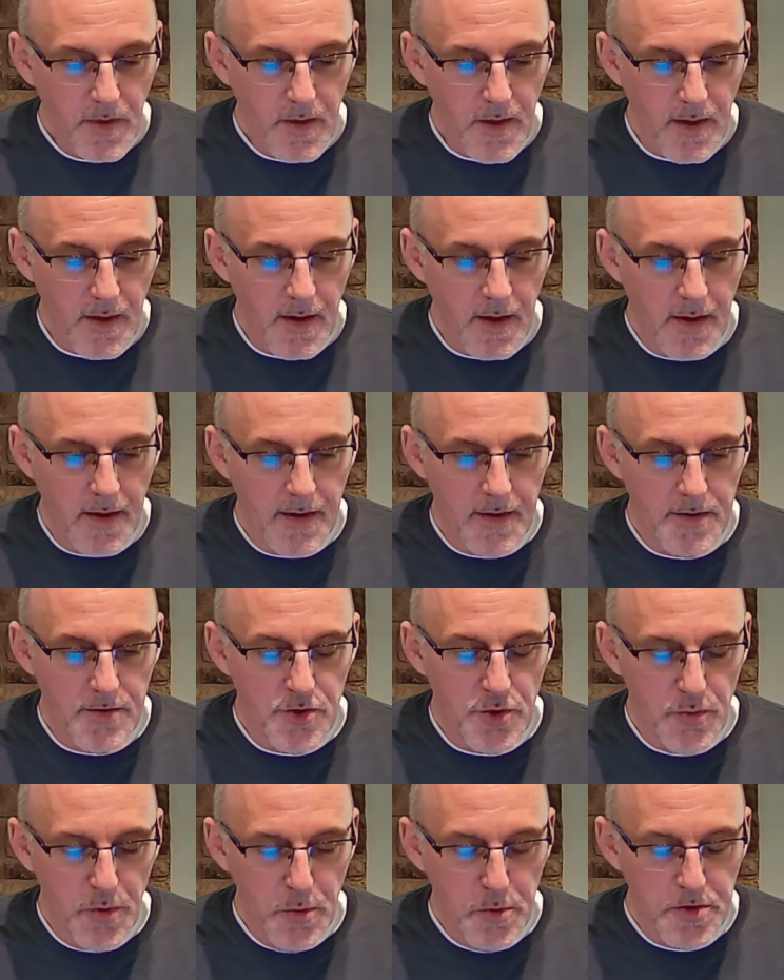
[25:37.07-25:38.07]

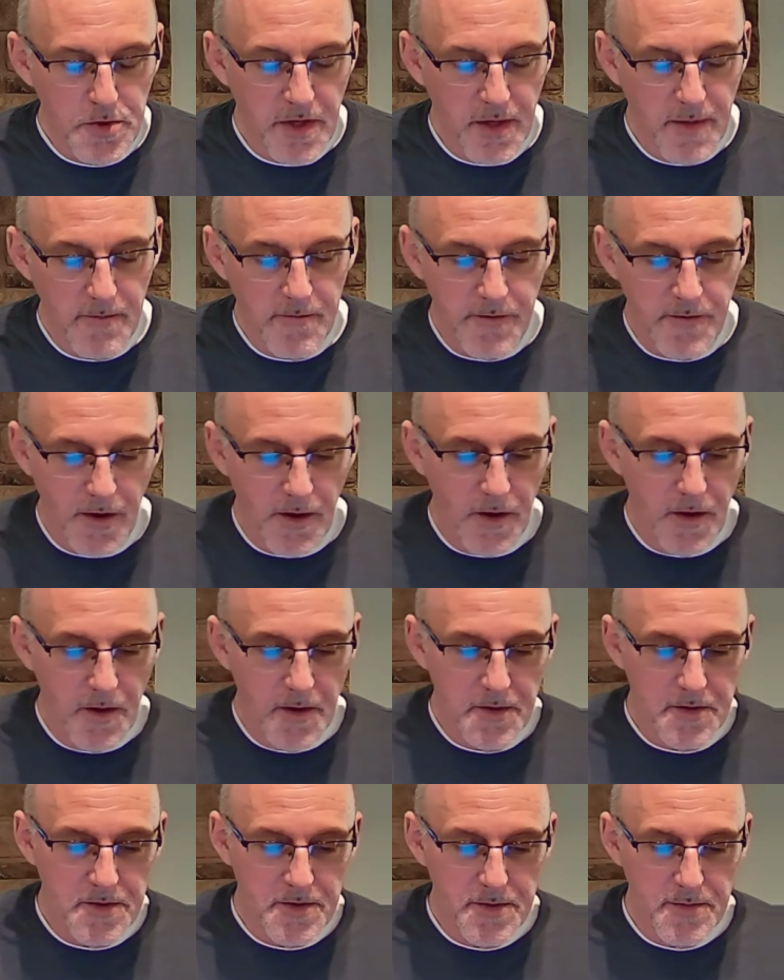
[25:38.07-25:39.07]
Jerusalem
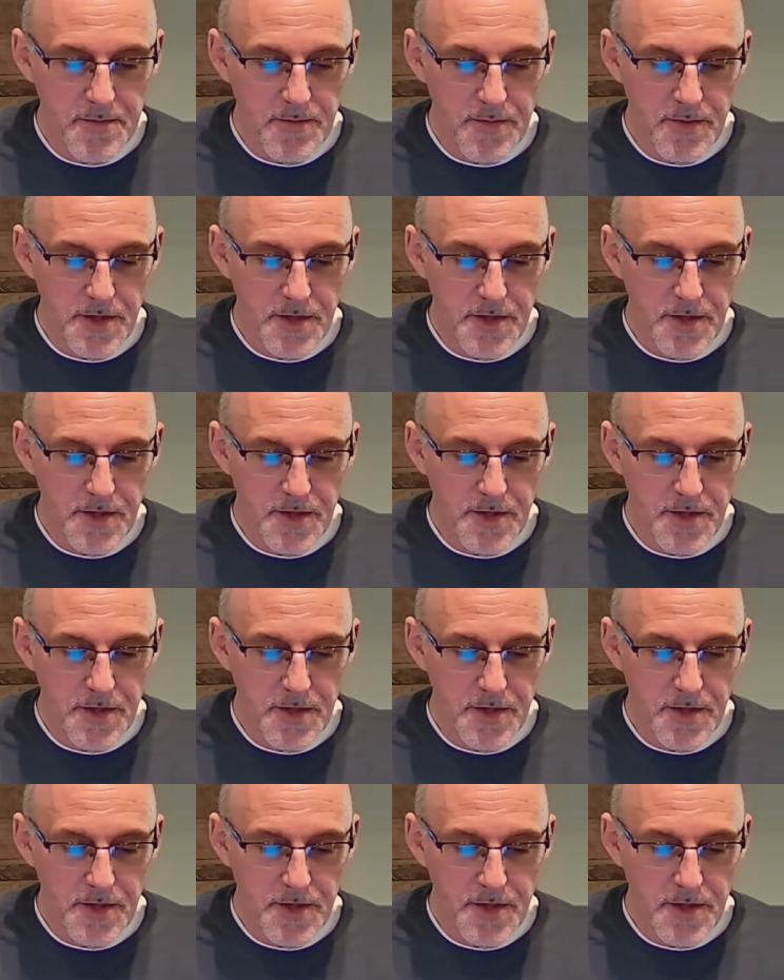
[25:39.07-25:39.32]
falls.